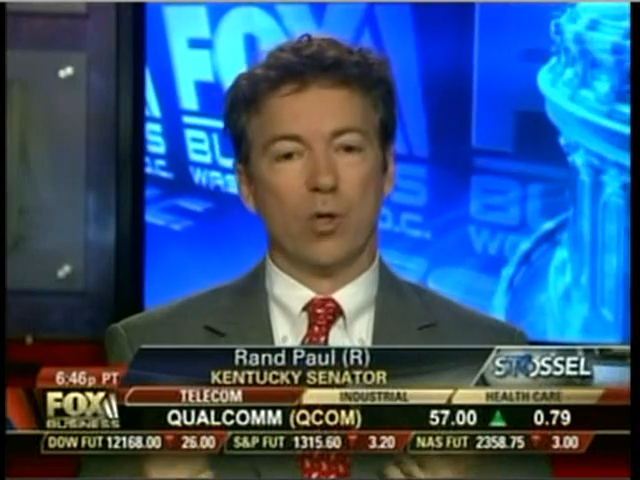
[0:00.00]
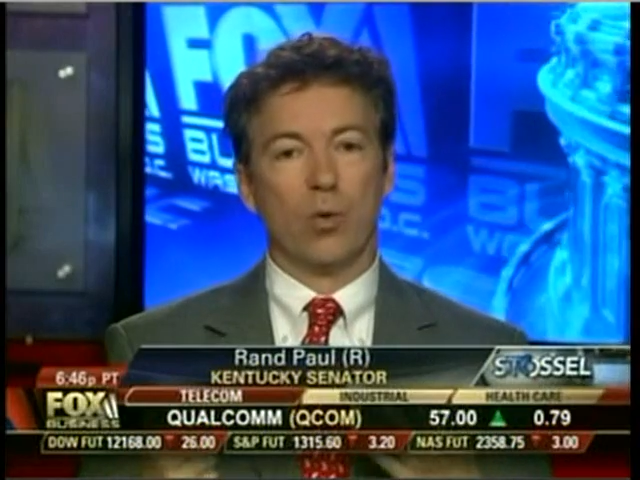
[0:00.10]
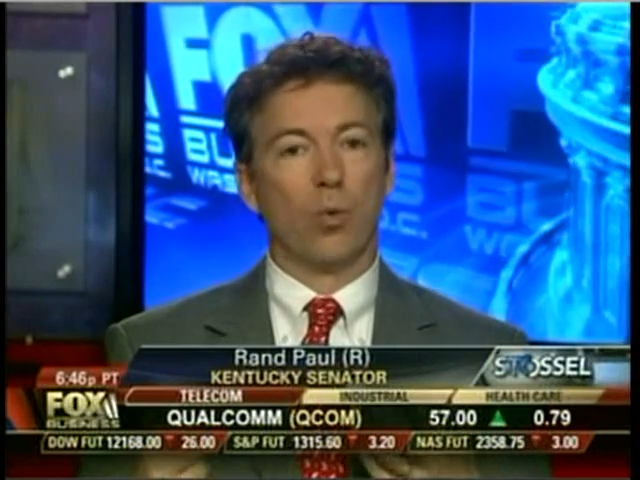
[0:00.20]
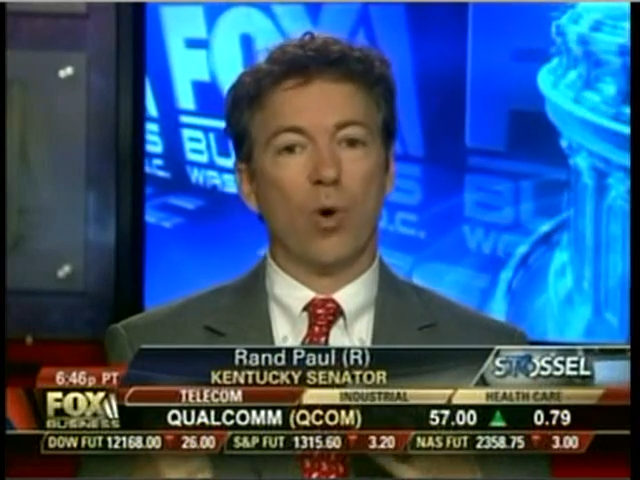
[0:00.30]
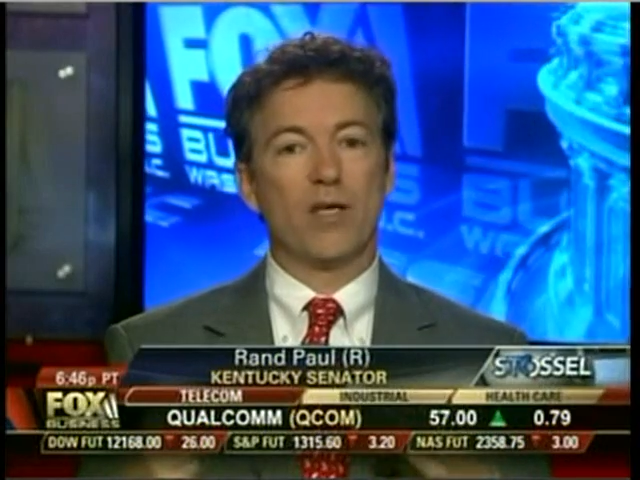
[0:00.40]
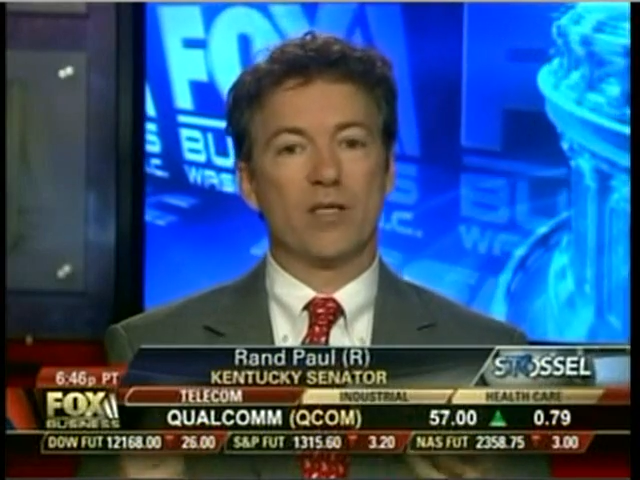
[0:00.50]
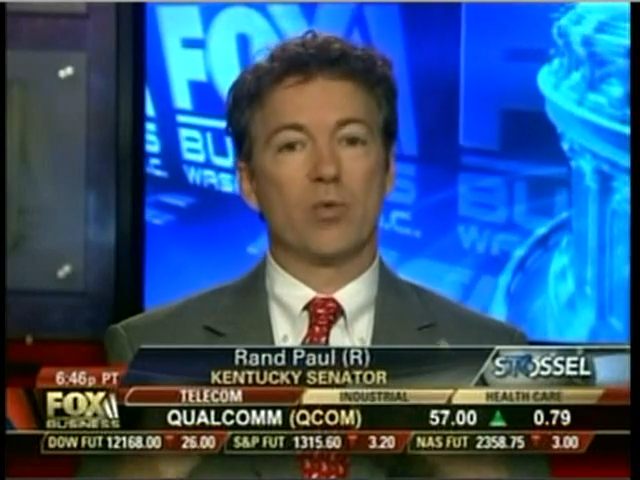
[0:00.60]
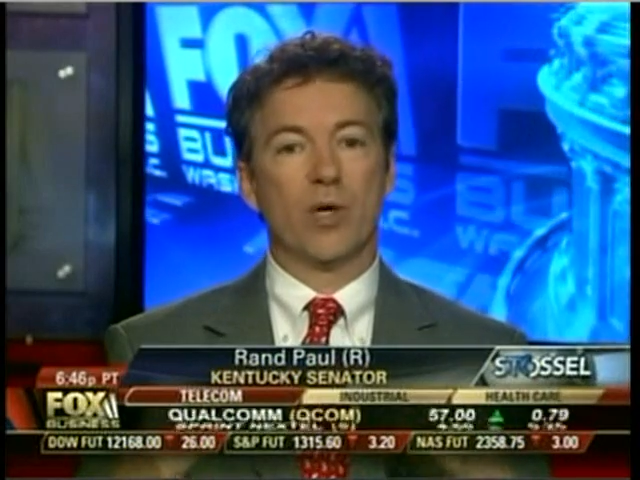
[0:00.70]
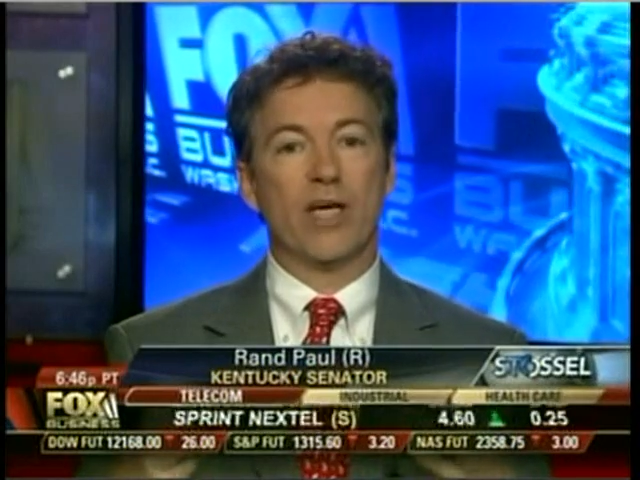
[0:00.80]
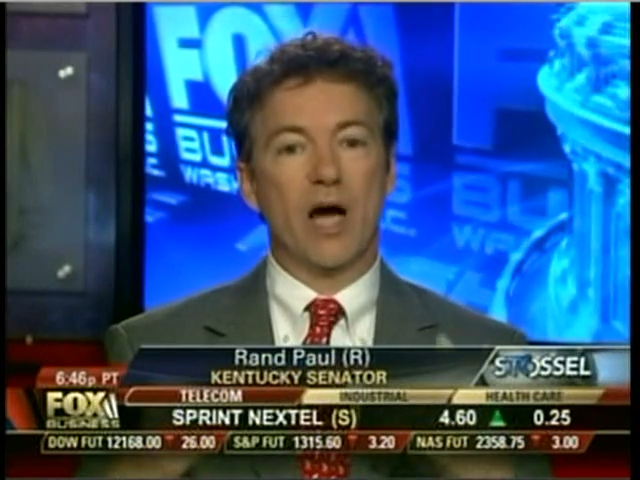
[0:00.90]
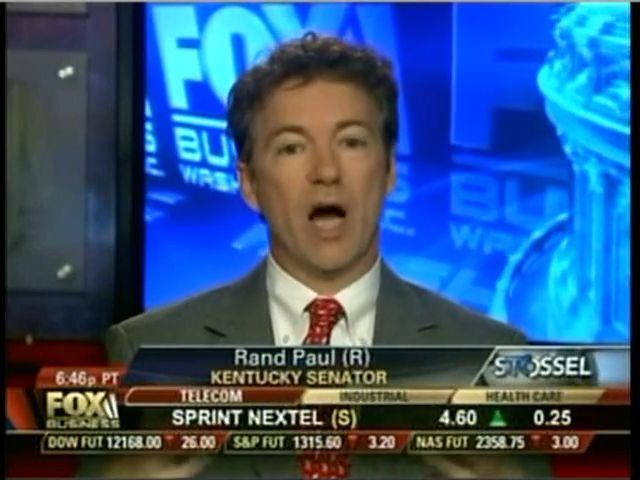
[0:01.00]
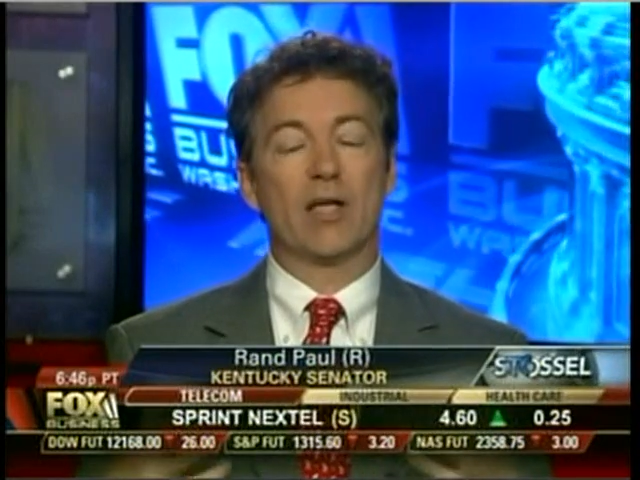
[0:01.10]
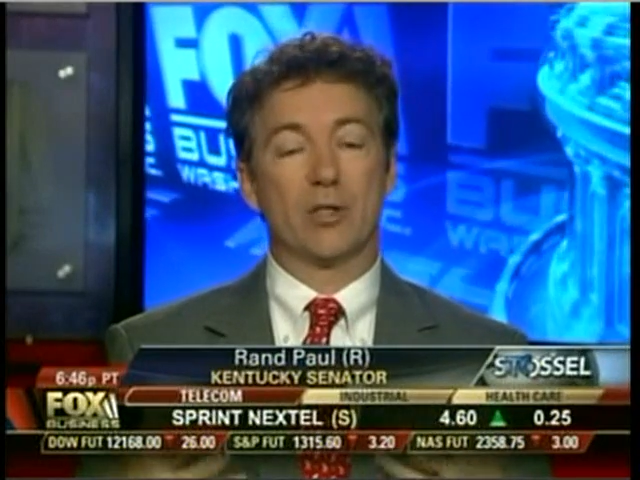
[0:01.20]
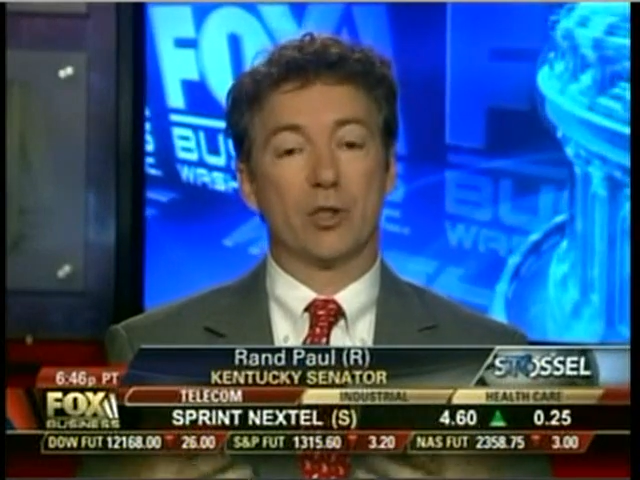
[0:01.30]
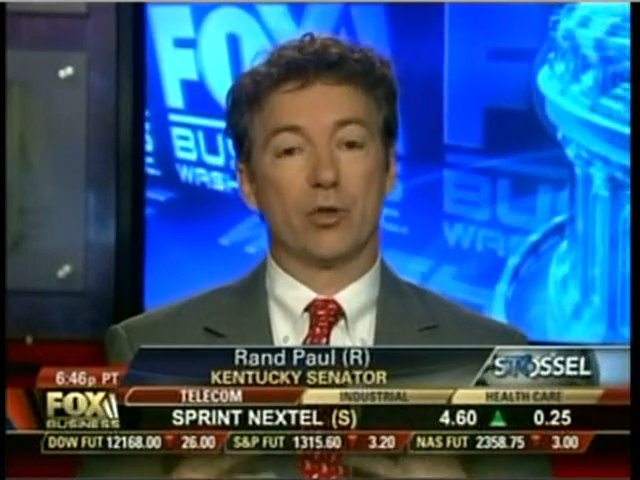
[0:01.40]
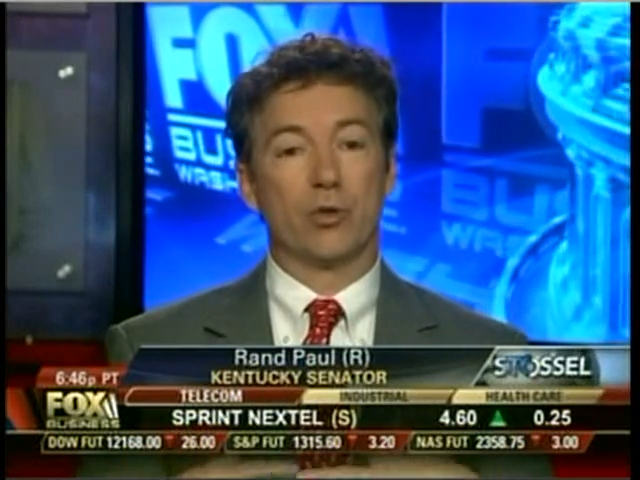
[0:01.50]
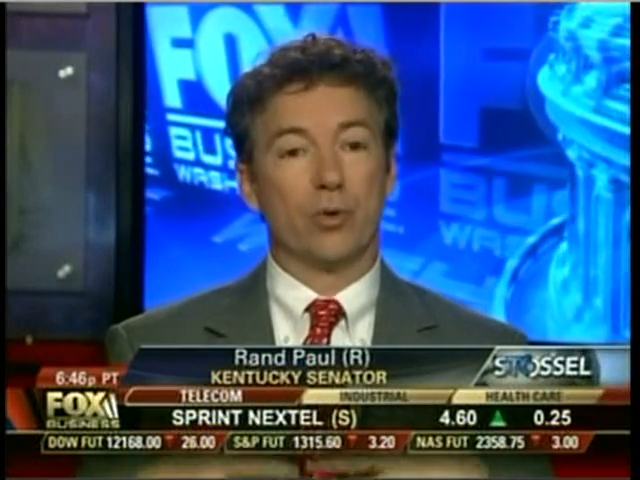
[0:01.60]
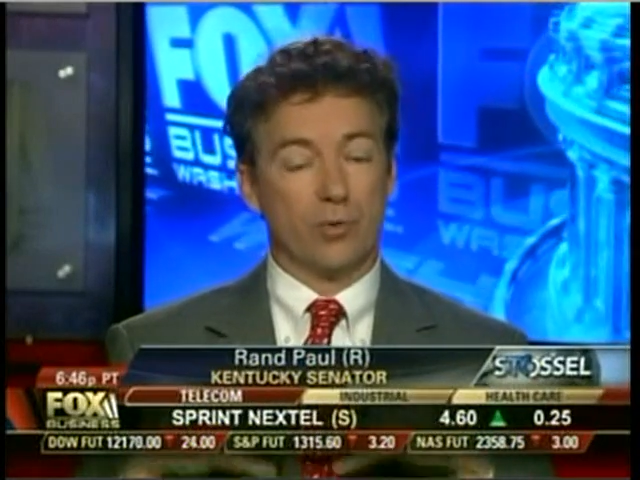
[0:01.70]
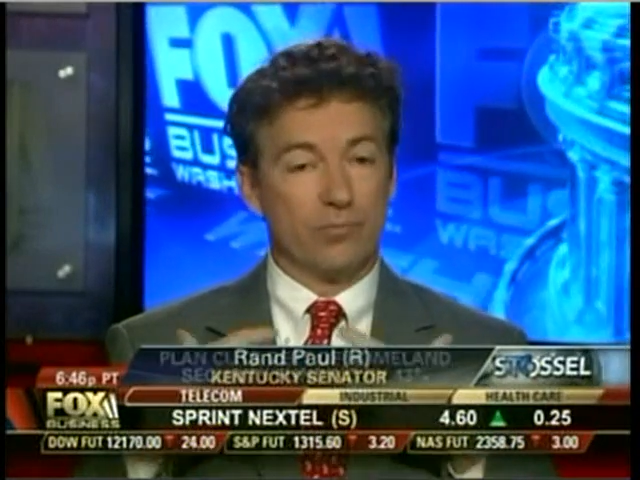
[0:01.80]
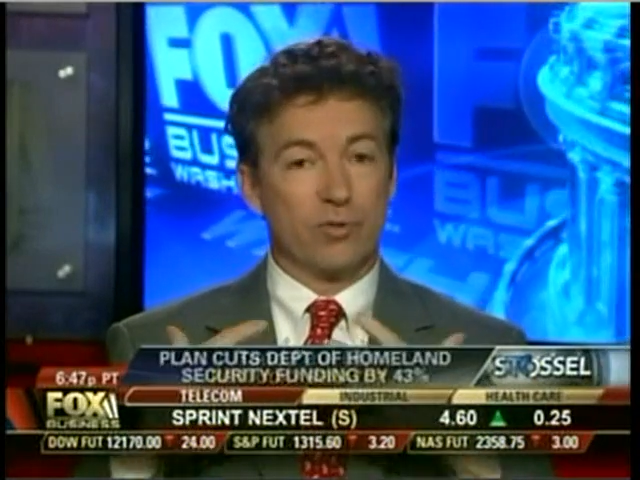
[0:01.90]
or what did we not
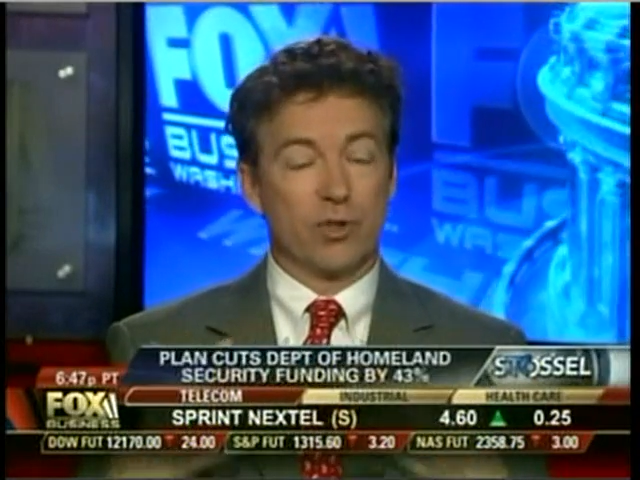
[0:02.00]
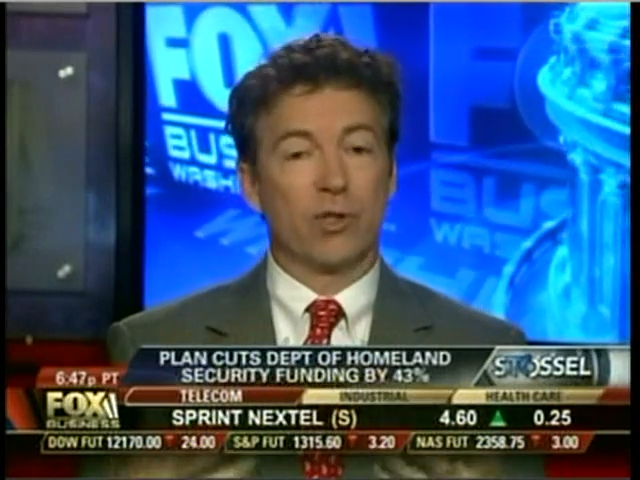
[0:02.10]
do to